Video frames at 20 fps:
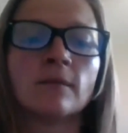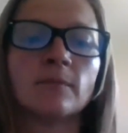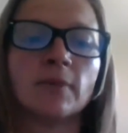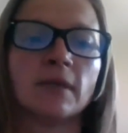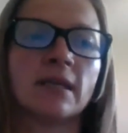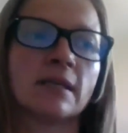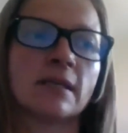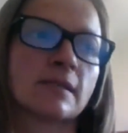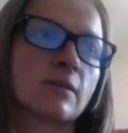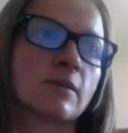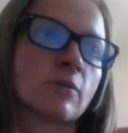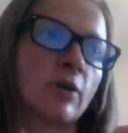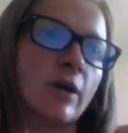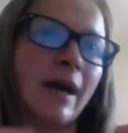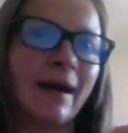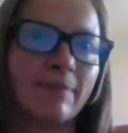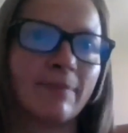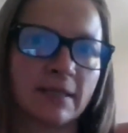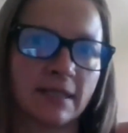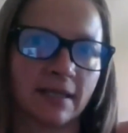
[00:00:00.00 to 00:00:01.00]
because her
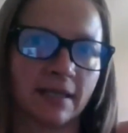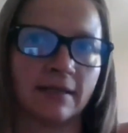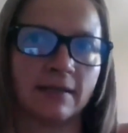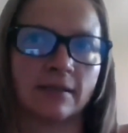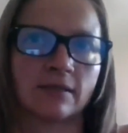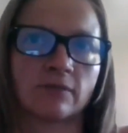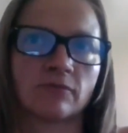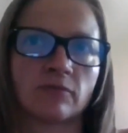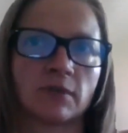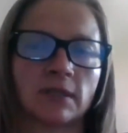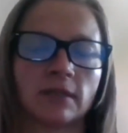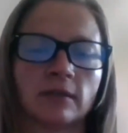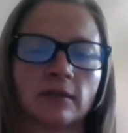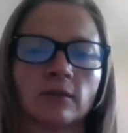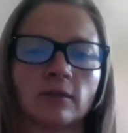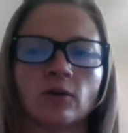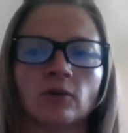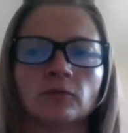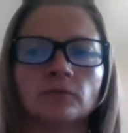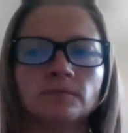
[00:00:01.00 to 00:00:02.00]
appetite is really
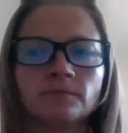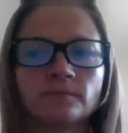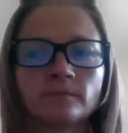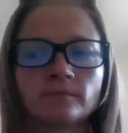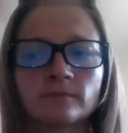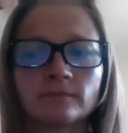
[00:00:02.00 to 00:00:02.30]
low.